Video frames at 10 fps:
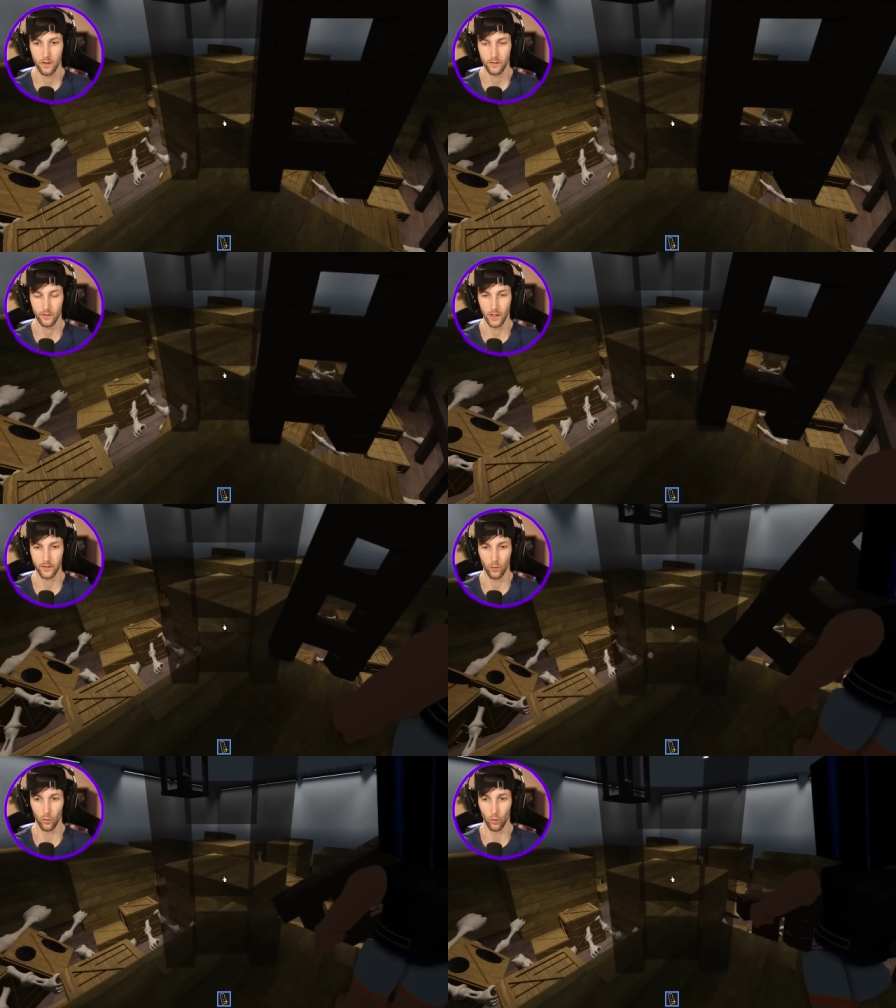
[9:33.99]
So
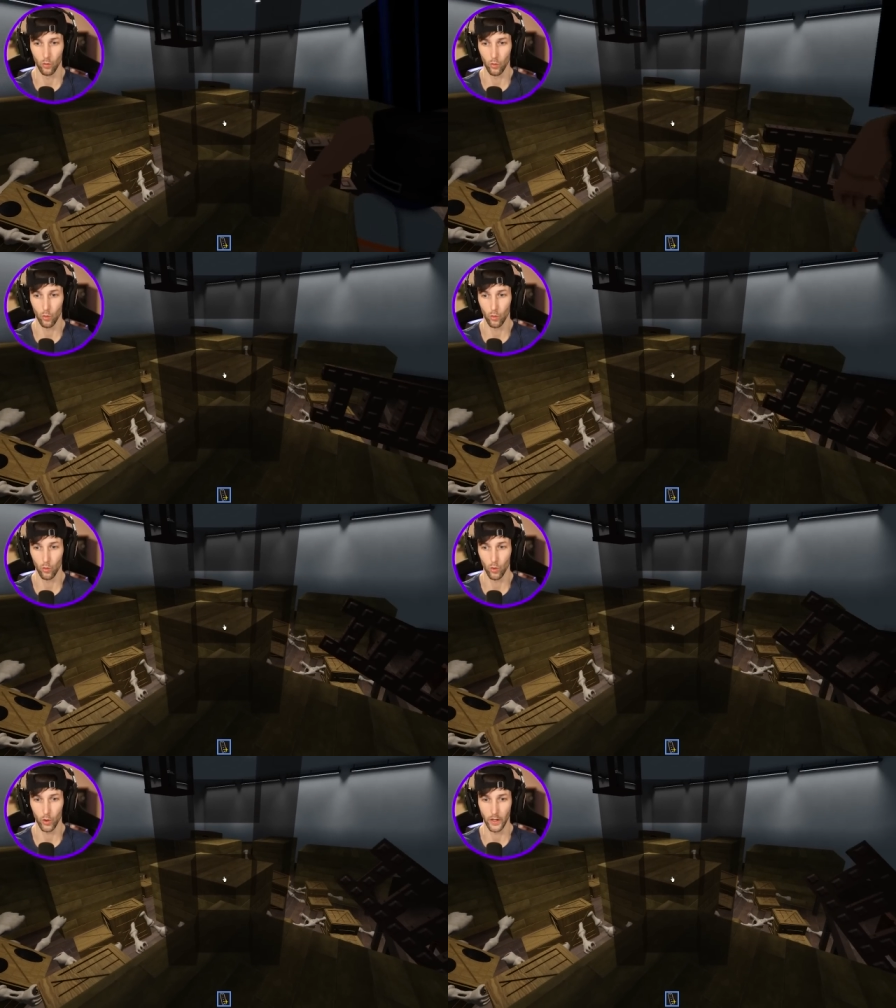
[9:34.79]
let's... Oh,
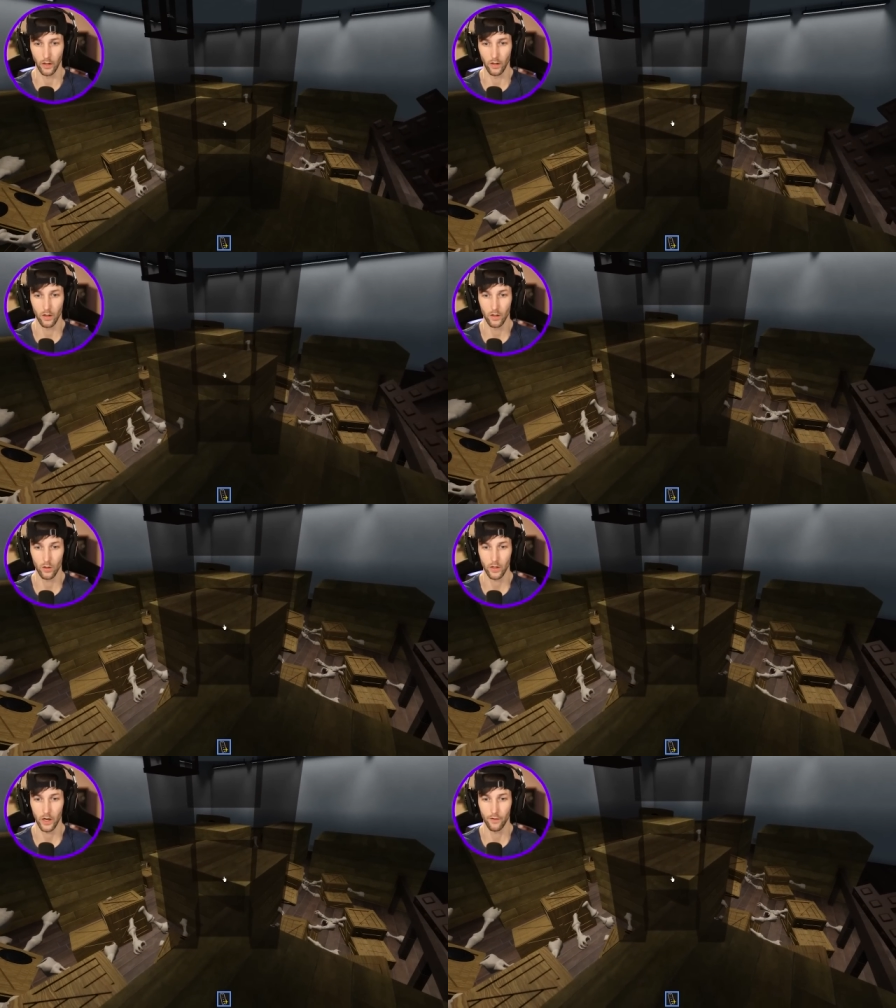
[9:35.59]
okay,
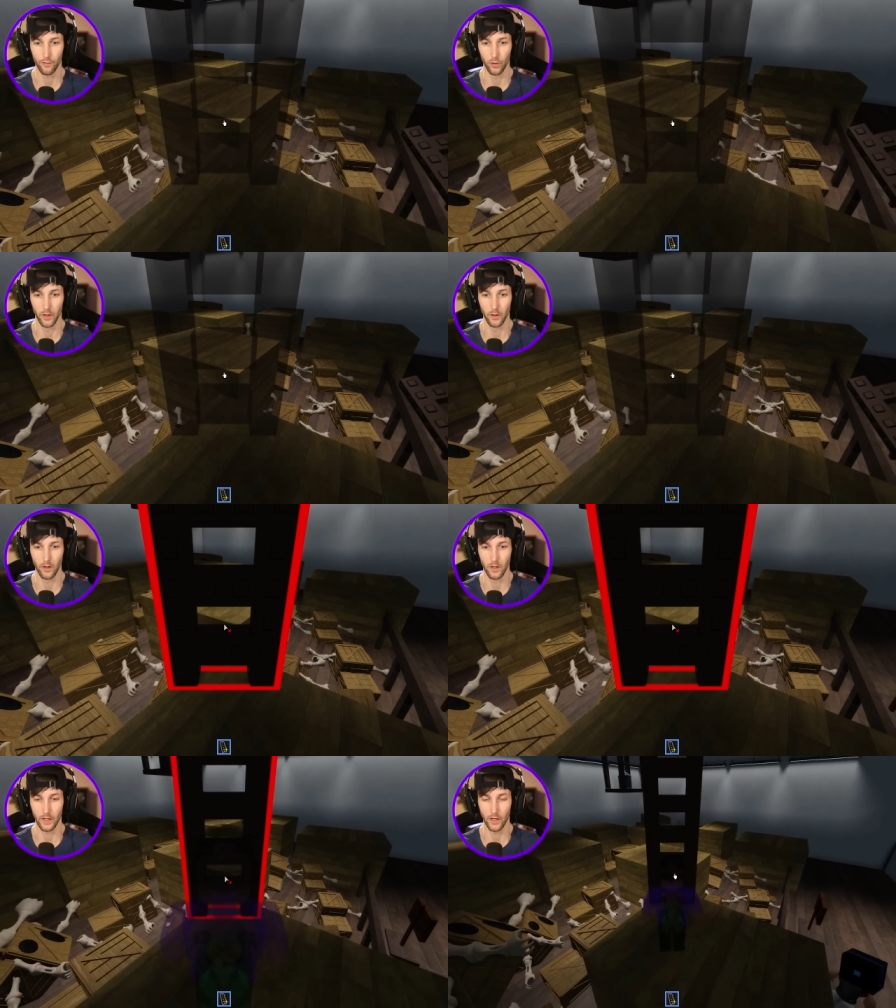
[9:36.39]
careful, dude.
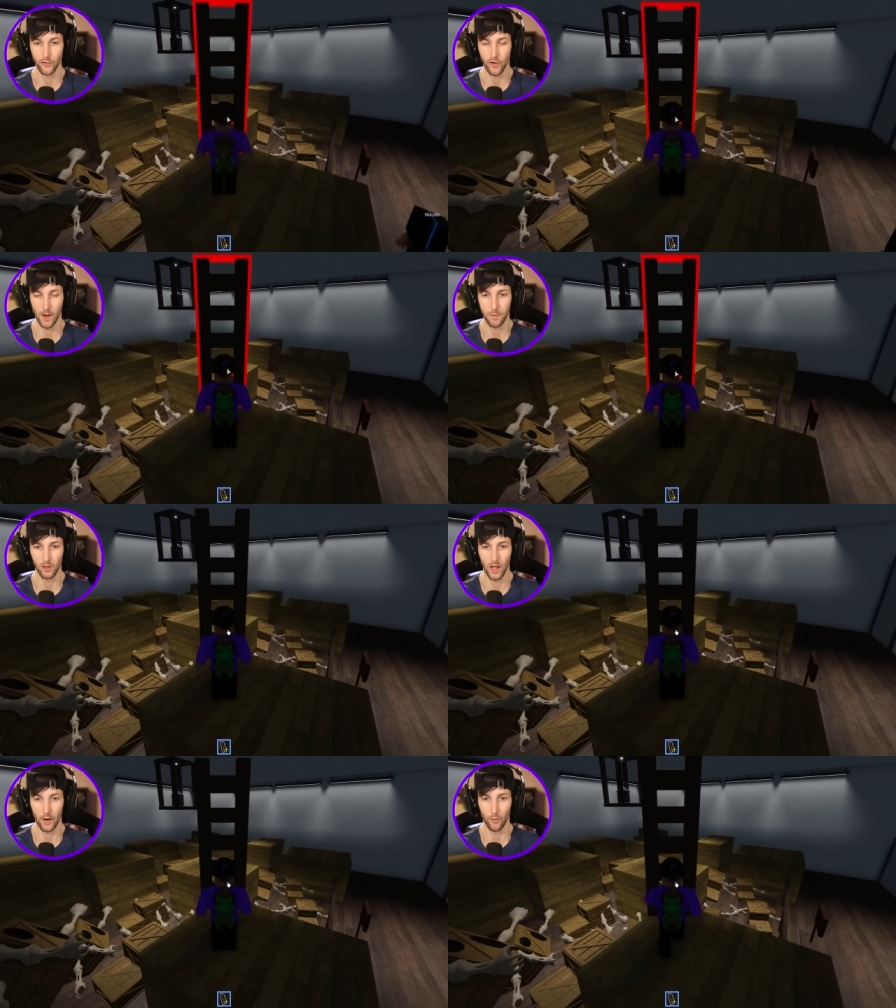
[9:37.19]
You gotta drop
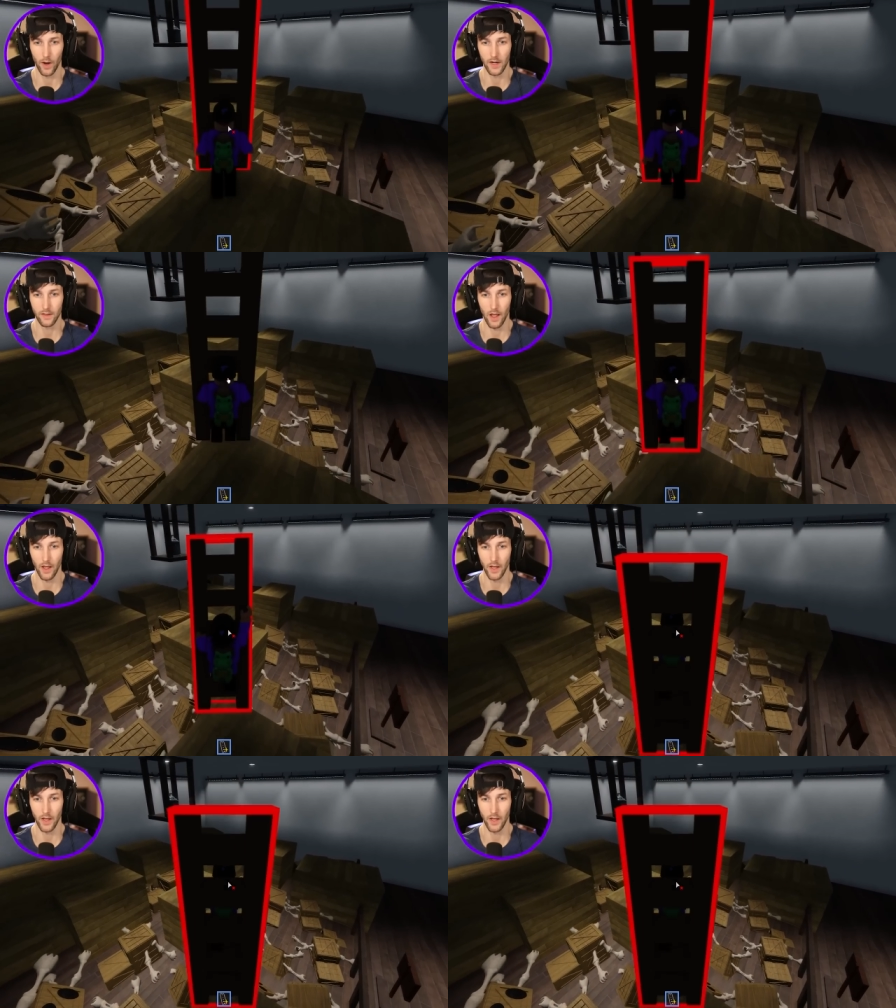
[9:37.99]
your ladder right at the